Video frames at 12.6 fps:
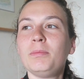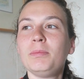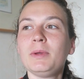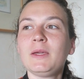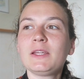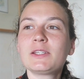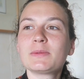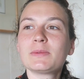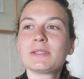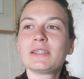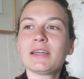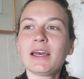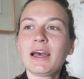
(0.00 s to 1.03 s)
beach
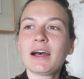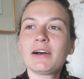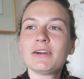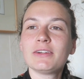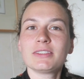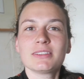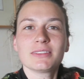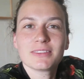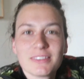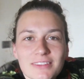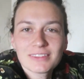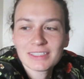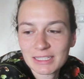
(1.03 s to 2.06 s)
with a house.
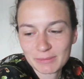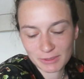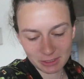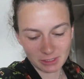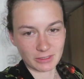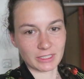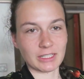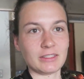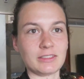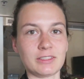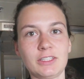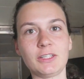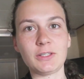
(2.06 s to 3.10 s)
Let me show it to